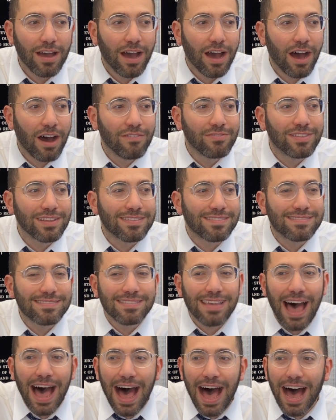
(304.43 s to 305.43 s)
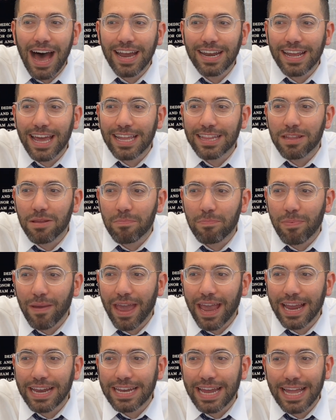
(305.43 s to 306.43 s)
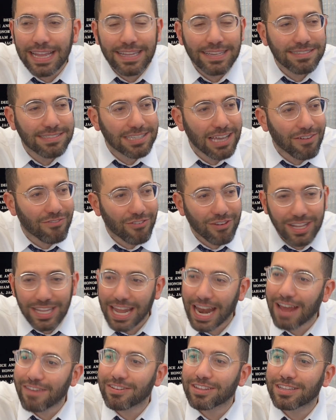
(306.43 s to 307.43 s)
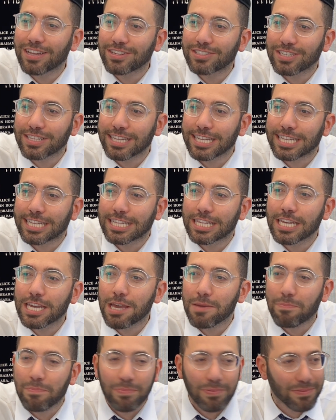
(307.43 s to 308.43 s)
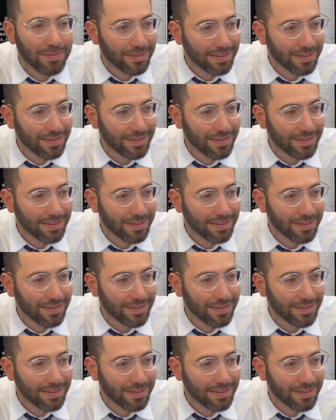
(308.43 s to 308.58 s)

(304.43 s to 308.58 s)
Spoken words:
of the tzar and the pain and the suffering. They're not even touching the tip.